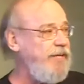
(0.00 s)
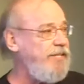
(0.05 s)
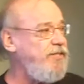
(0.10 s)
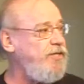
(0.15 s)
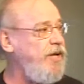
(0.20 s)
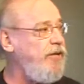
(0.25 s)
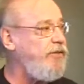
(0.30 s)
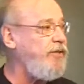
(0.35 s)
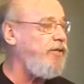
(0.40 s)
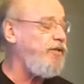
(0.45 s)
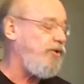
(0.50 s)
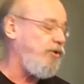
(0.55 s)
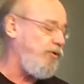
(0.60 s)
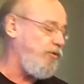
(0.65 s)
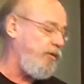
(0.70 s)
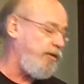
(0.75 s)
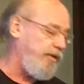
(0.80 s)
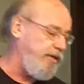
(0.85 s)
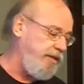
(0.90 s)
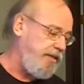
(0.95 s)
It has nothing to
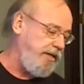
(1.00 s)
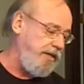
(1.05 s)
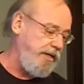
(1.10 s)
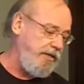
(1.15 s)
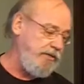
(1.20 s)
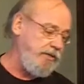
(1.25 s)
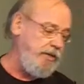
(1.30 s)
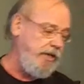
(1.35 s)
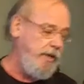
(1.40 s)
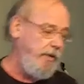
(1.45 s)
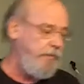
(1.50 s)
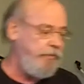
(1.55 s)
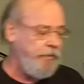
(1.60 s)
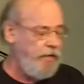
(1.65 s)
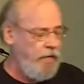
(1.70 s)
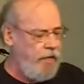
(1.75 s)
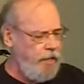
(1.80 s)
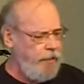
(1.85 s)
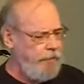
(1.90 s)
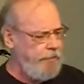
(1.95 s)
do with anything else.
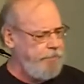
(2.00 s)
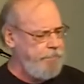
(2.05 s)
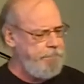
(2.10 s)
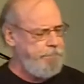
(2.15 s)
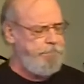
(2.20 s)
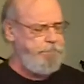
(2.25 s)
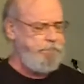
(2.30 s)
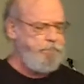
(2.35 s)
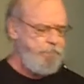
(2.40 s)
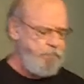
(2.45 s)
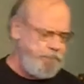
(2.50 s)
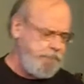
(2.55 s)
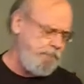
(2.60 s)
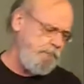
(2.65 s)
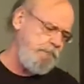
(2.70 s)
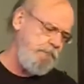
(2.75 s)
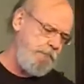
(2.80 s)
Um,